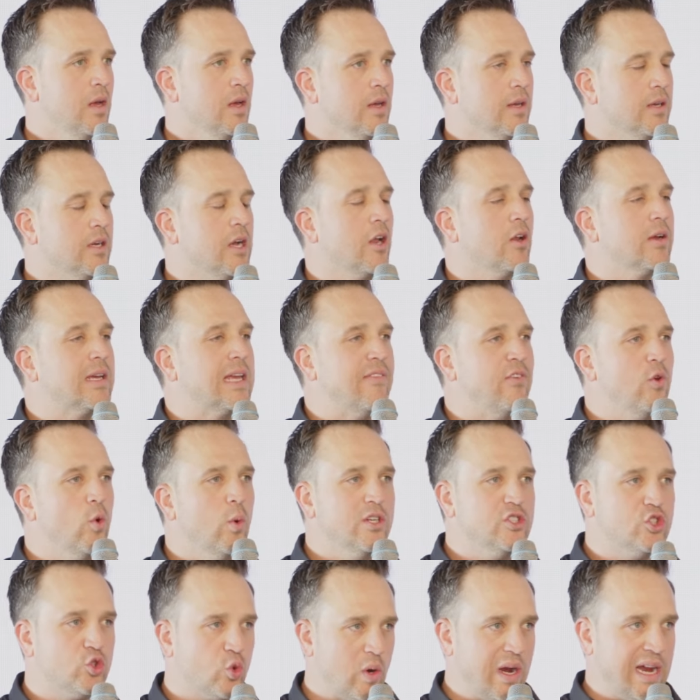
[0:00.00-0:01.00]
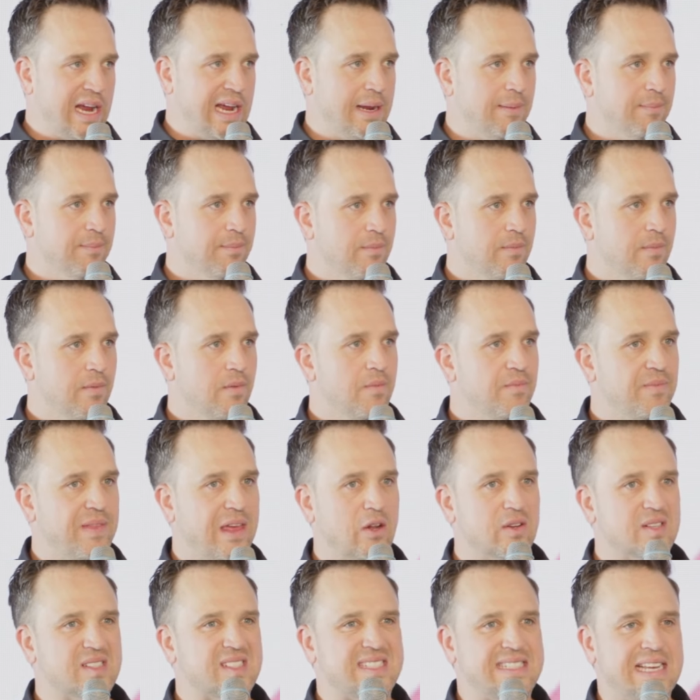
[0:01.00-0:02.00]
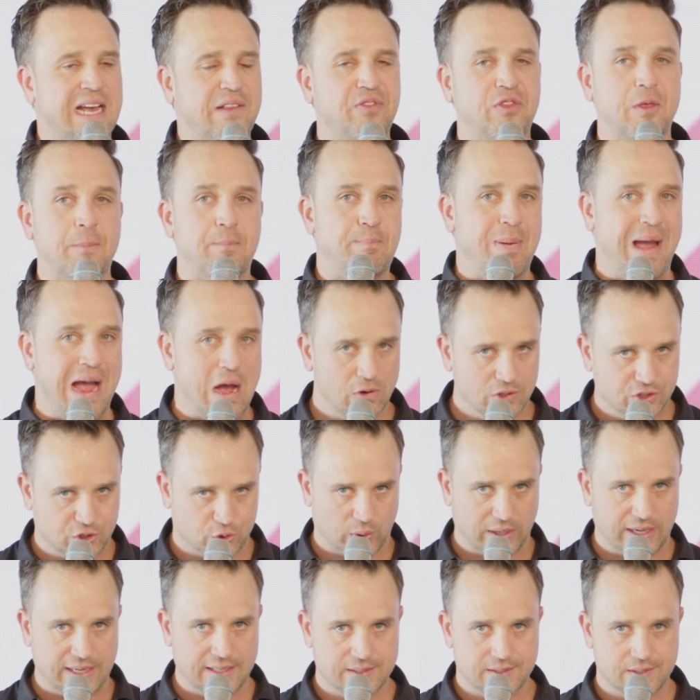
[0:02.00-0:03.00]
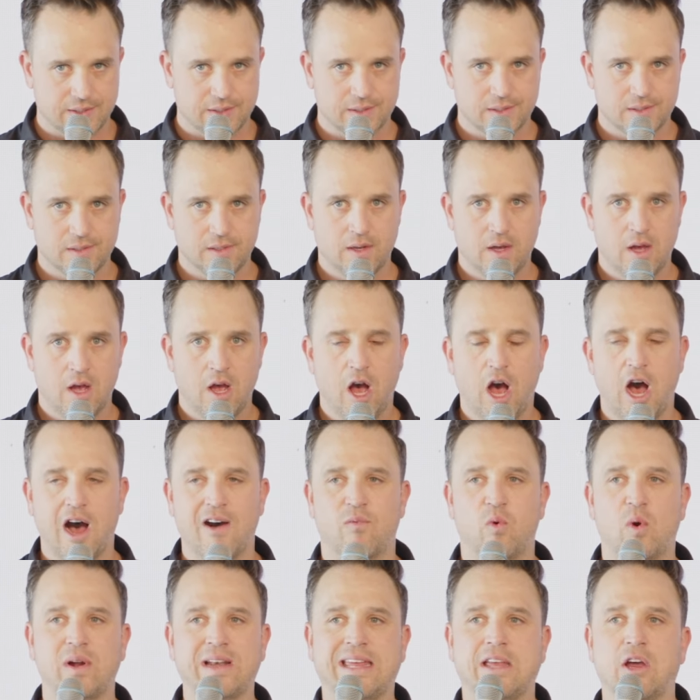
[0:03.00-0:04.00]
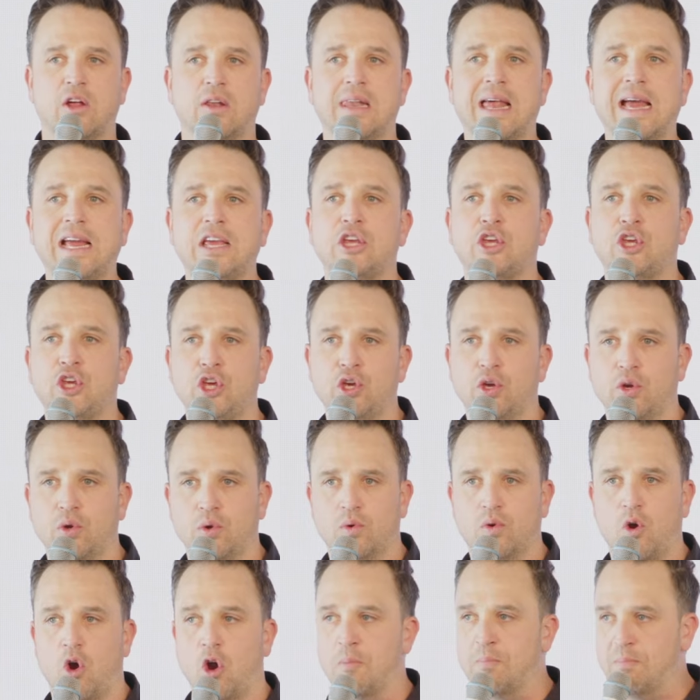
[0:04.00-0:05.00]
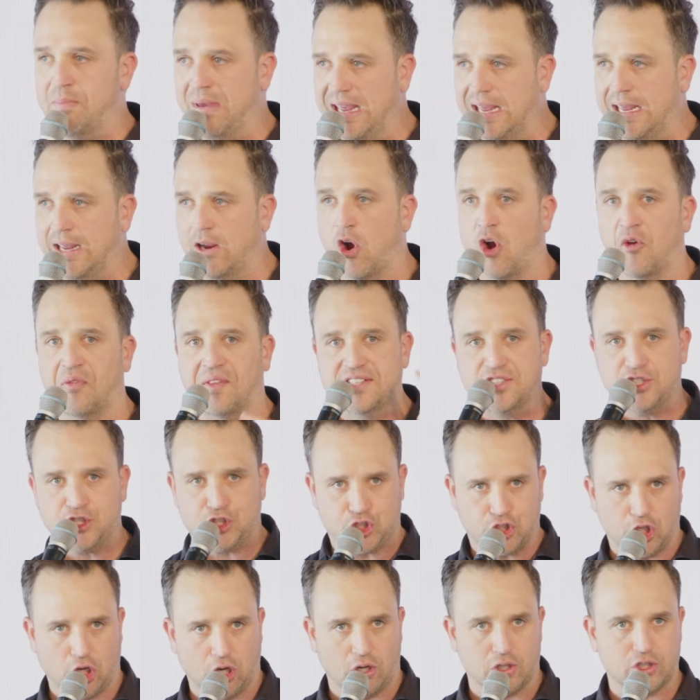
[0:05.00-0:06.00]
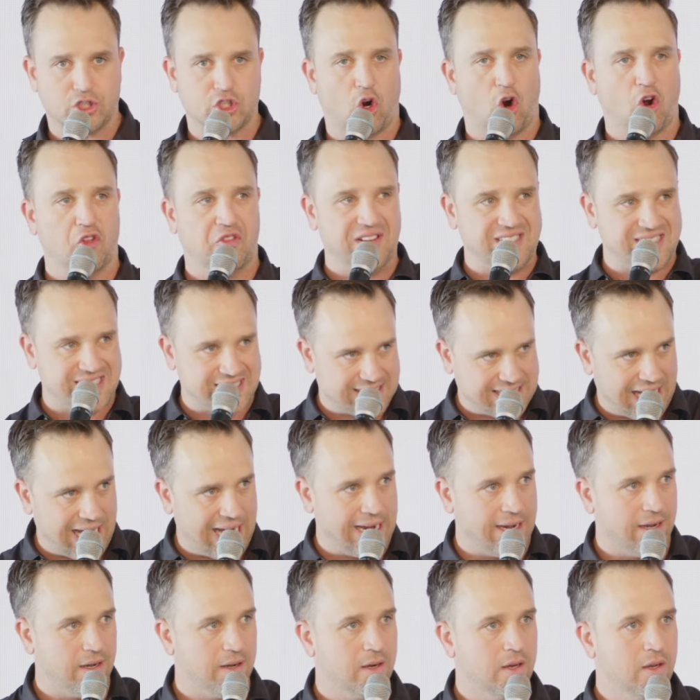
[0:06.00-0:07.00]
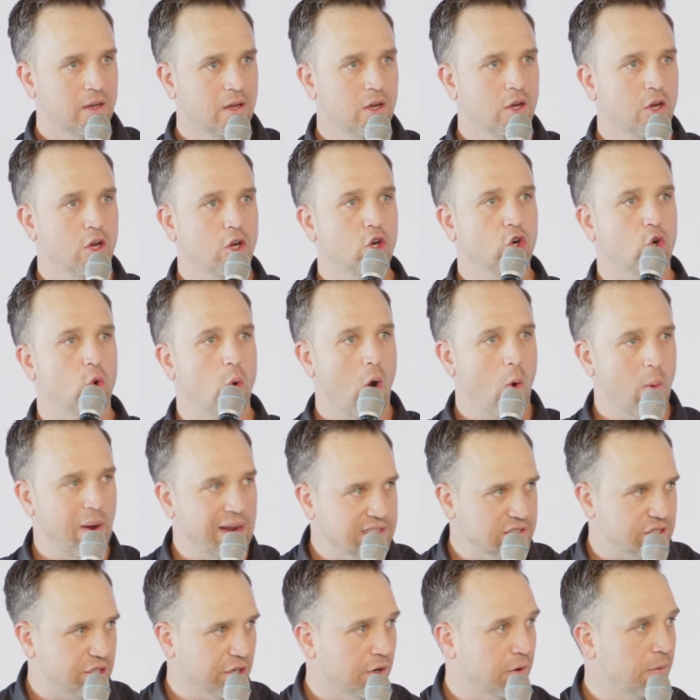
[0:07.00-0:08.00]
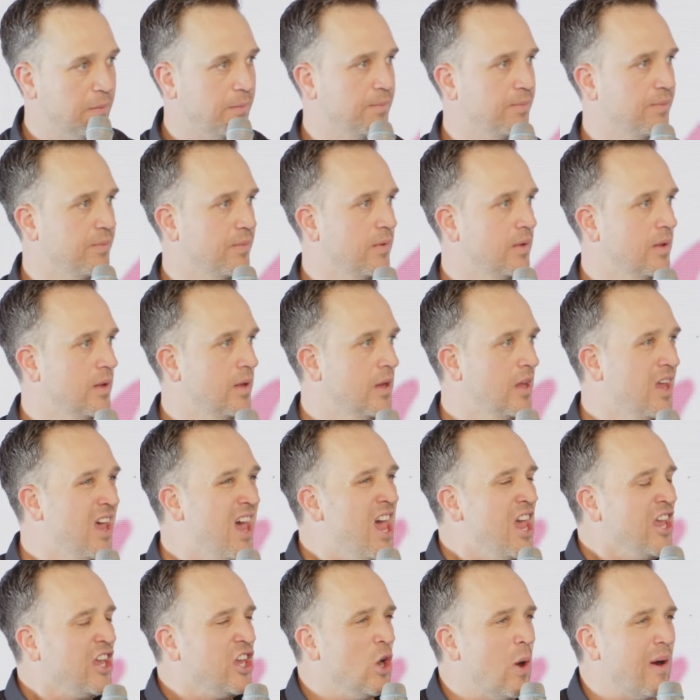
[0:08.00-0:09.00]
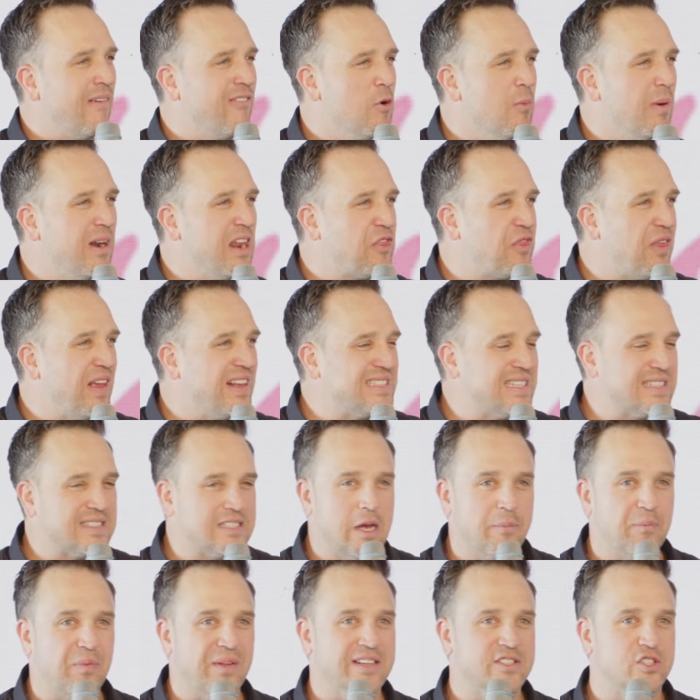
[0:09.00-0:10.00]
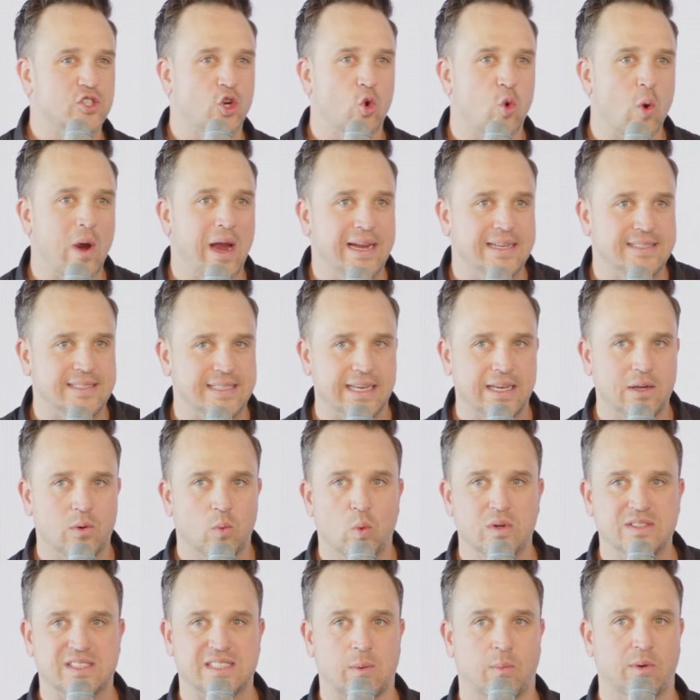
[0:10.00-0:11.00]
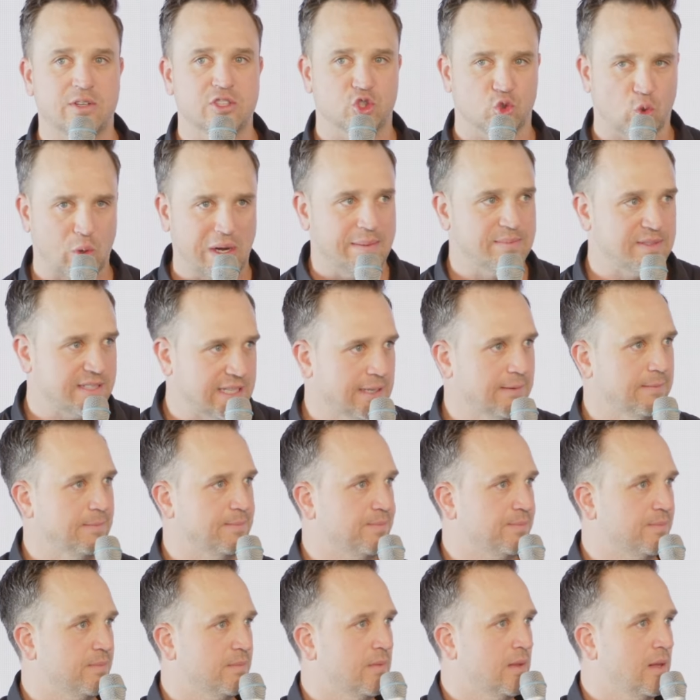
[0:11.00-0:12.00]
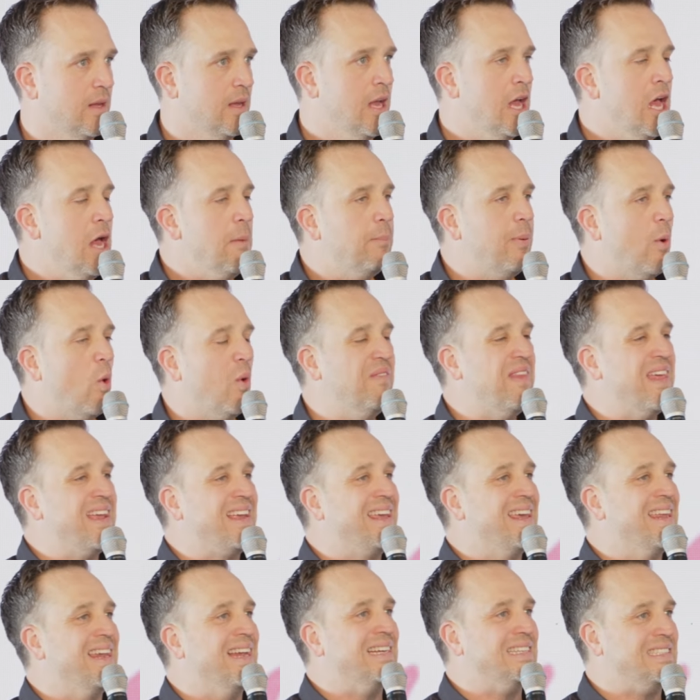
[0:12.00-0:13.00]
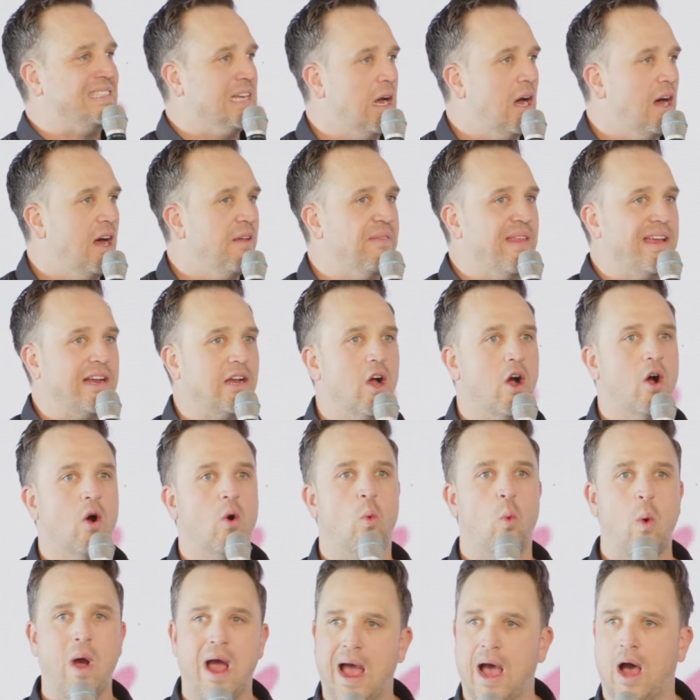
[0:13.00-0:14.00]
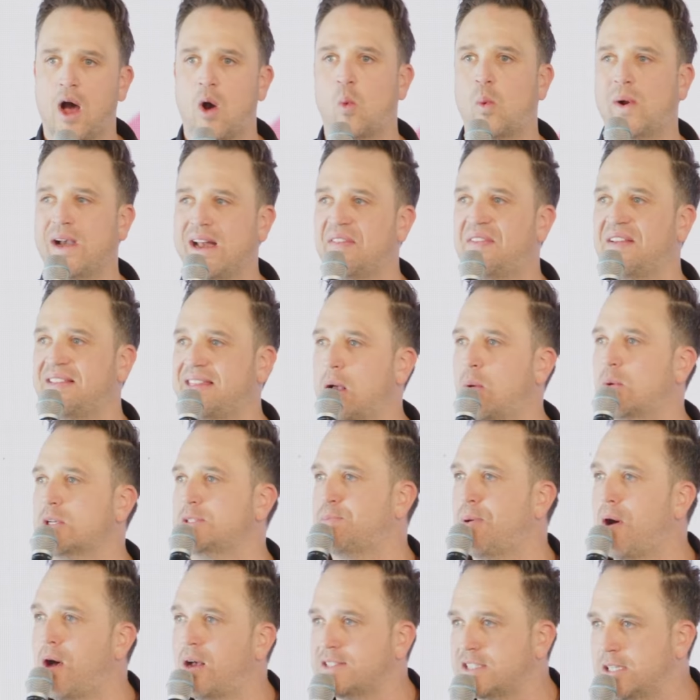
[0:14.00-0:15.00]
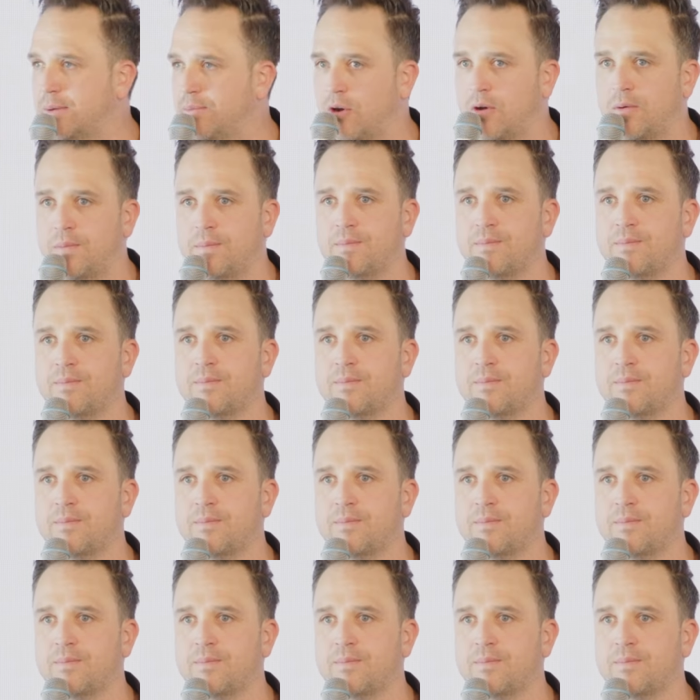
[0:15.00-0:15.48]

God will give you a dream that'll set the boundaries of what He'll let you or me or this church or this state grow into. You know, everybody thinks that something's crazy when someone dreams it, but when they get it done, they go, wow, we didn't think that was possible.